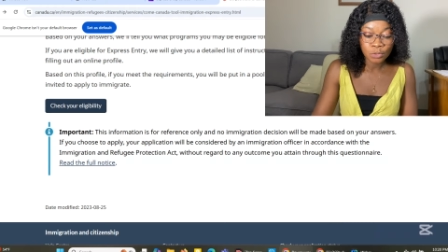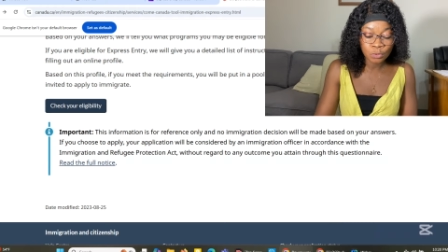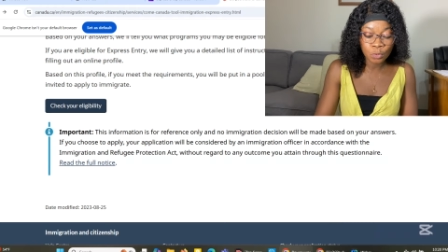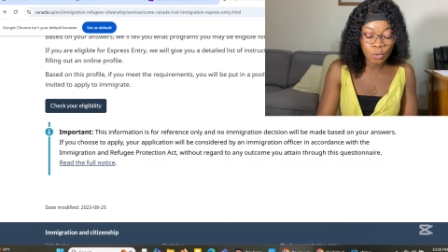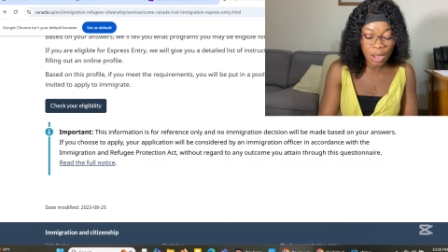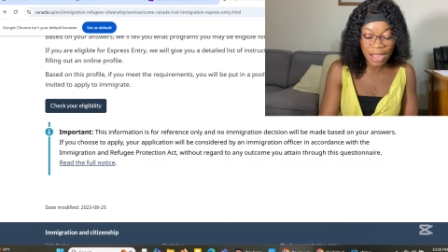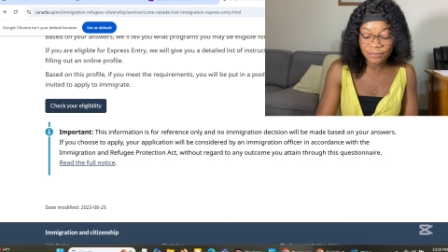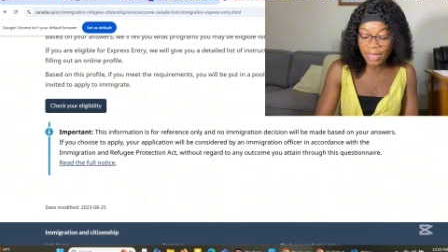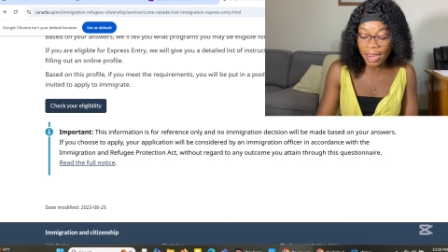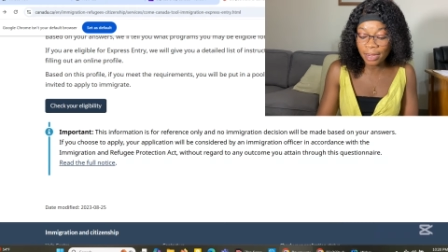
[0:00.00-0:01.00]
So
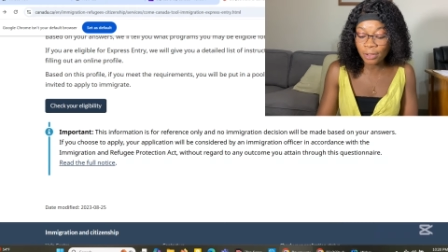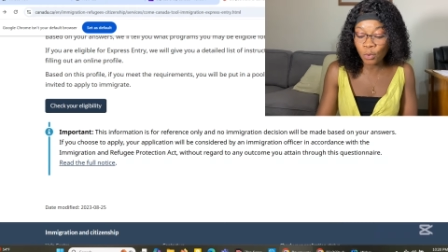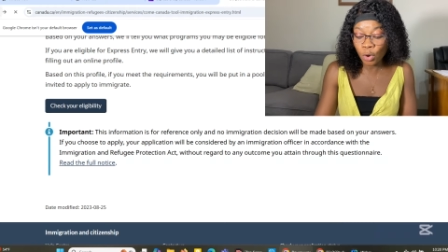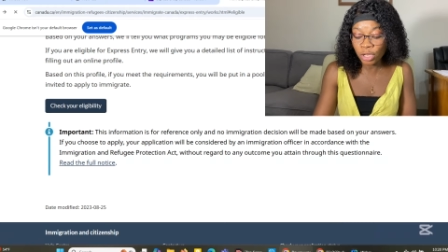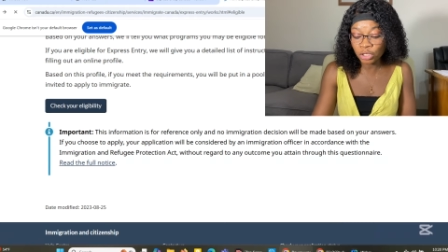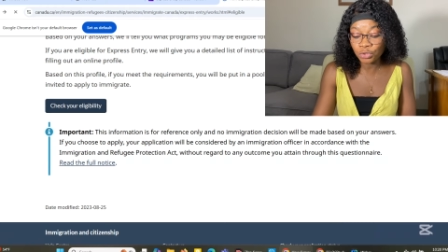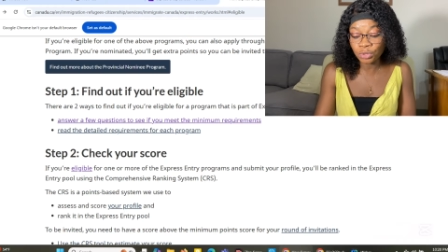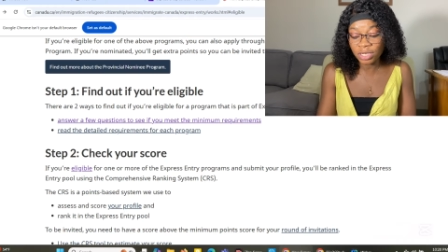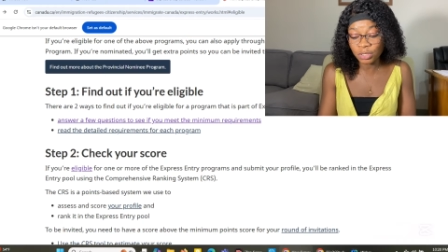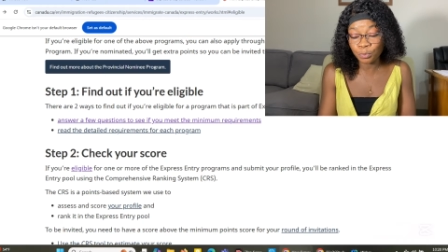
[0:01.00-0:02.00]
after going
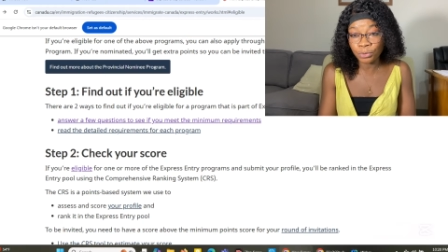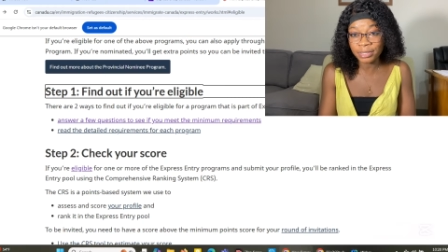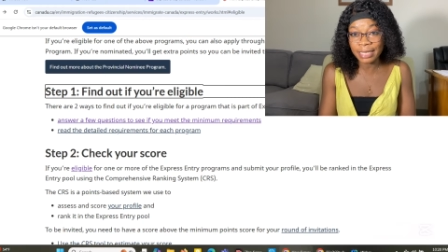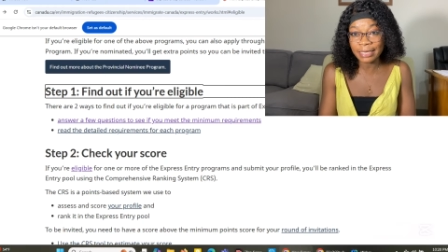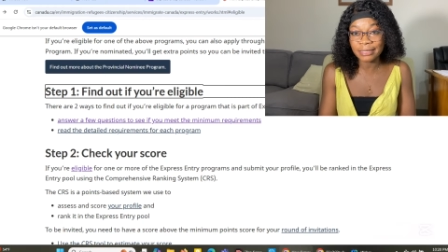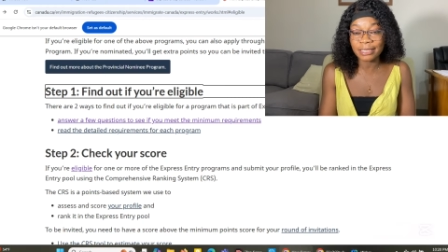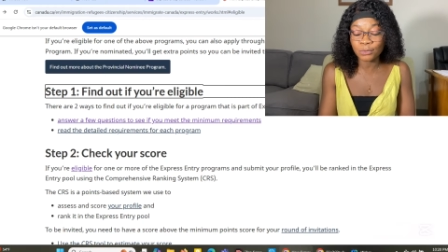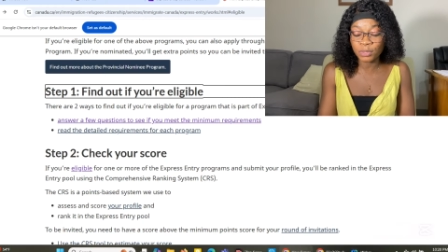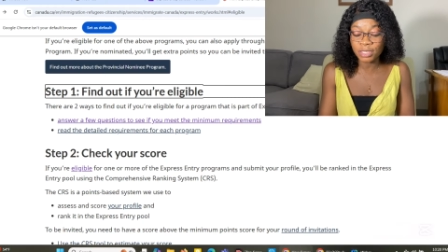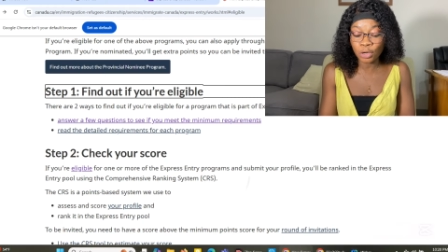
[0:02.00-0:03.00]
through this process, it
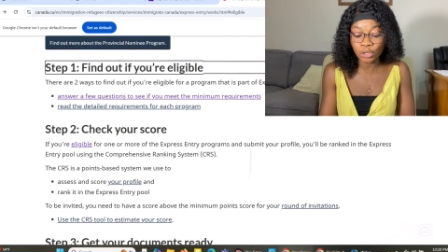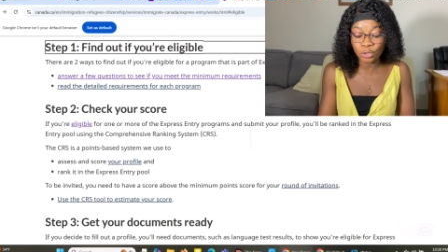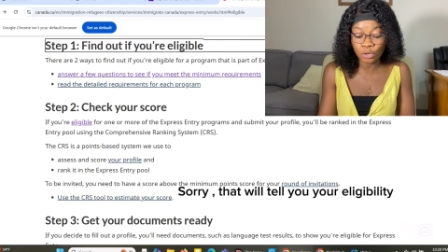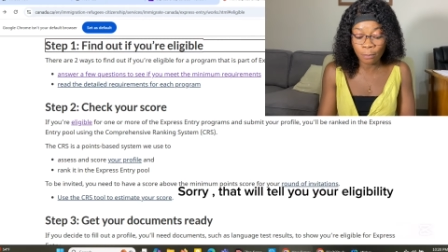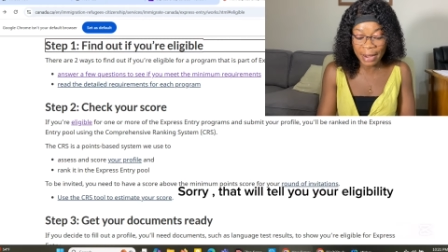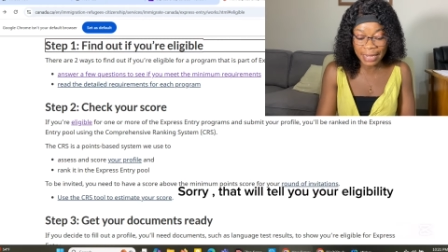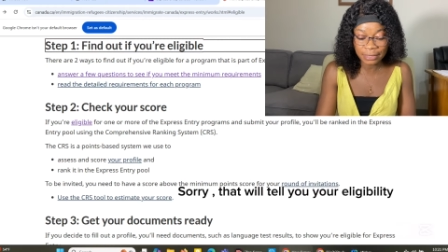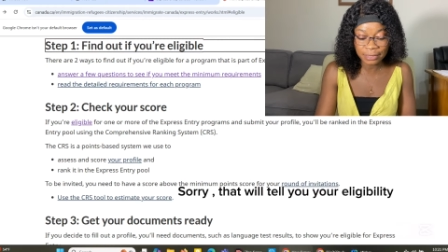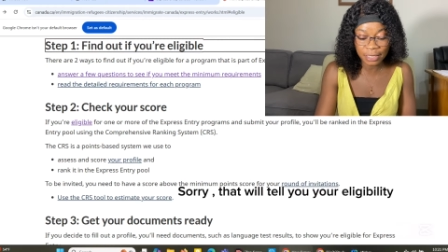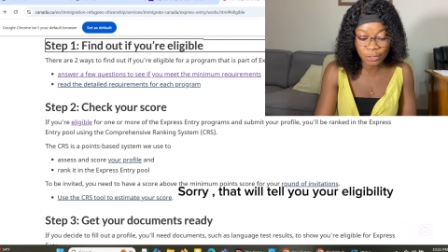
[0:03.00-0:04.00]
will tell you your
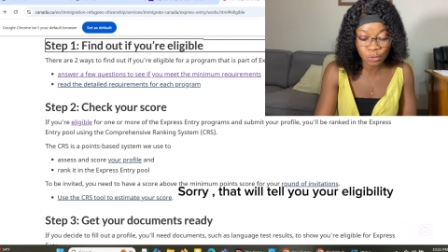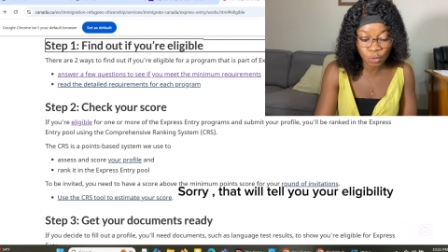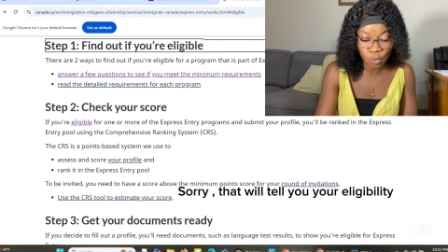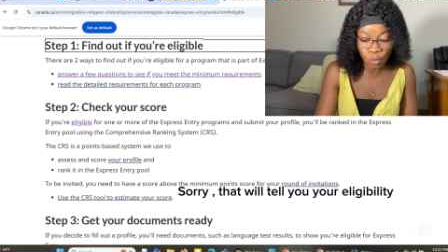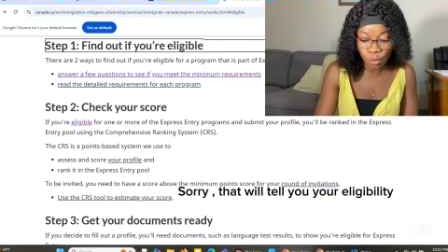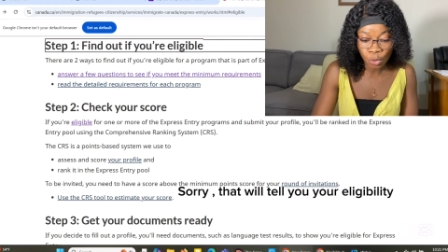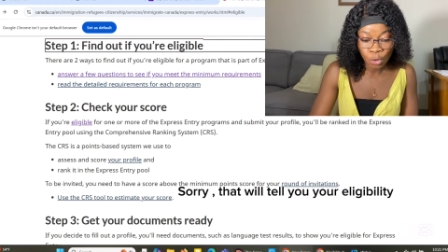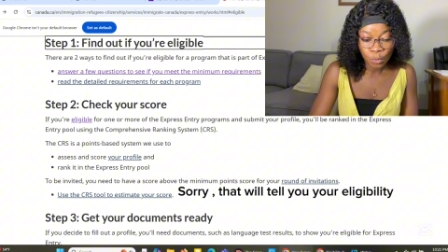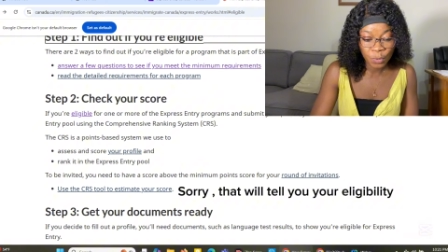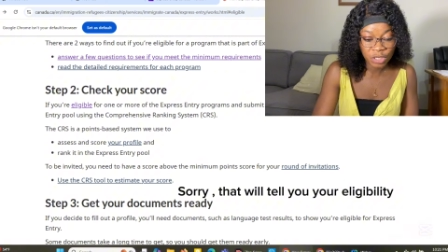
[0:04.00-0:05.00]
marks, then you know
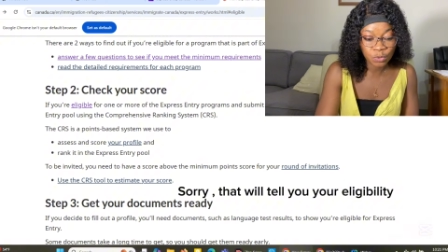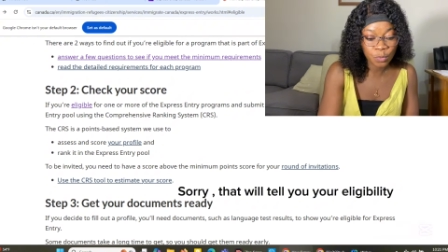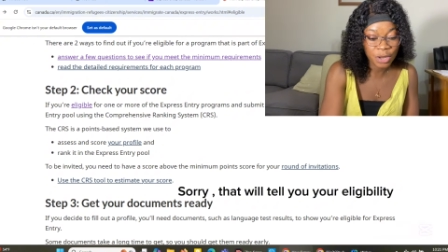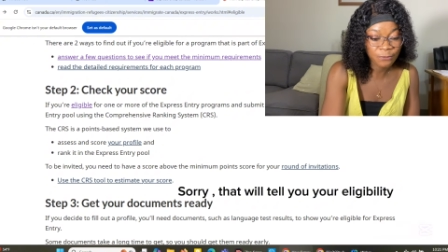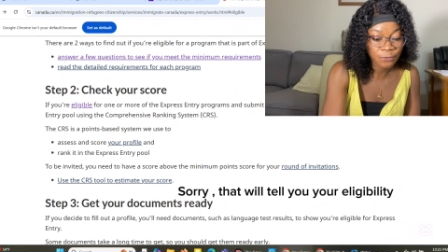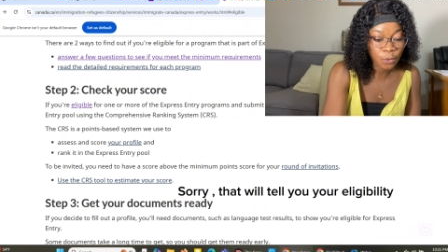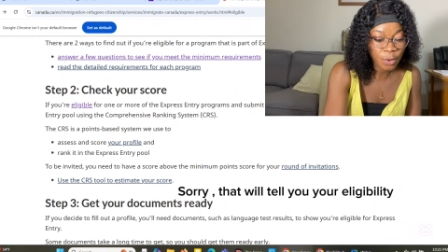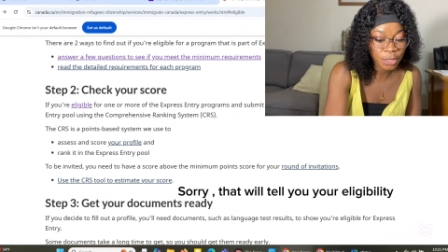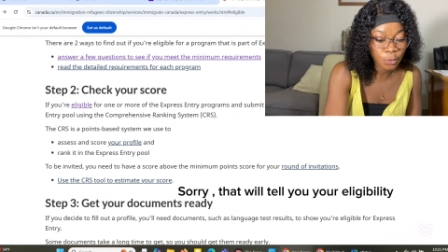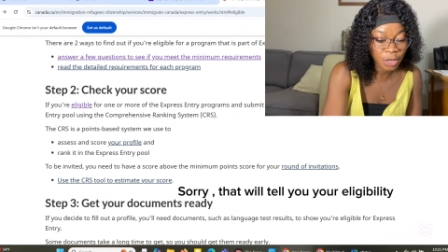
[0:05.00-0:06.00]
which way
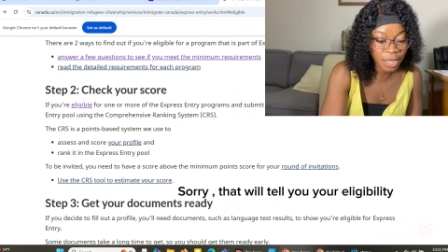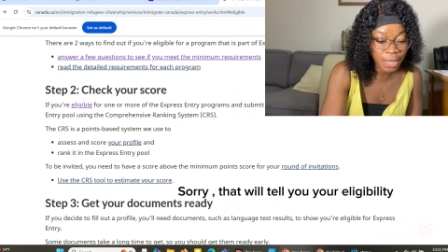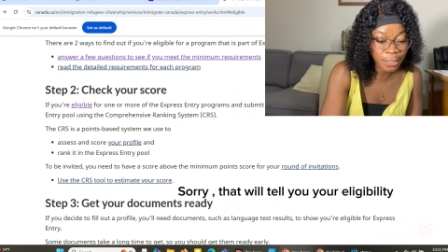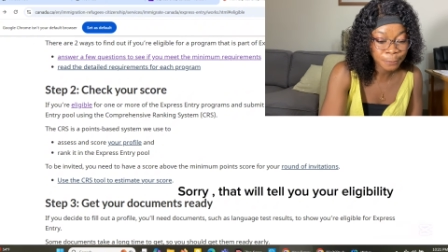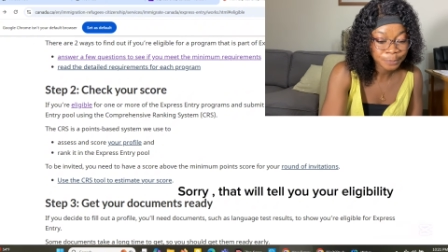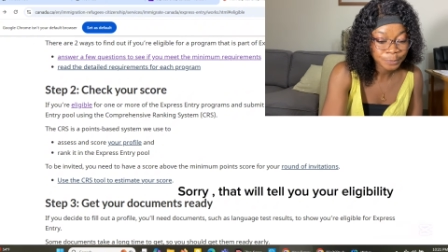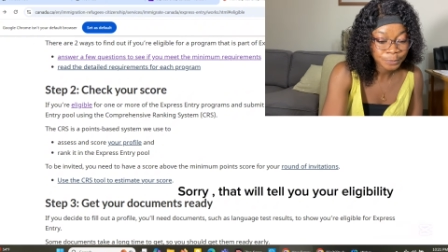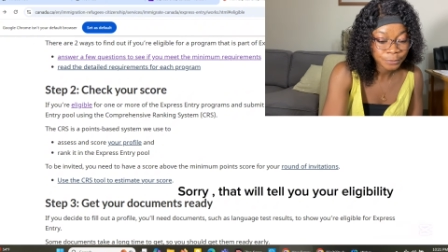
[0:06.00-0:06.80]
forward. Okay,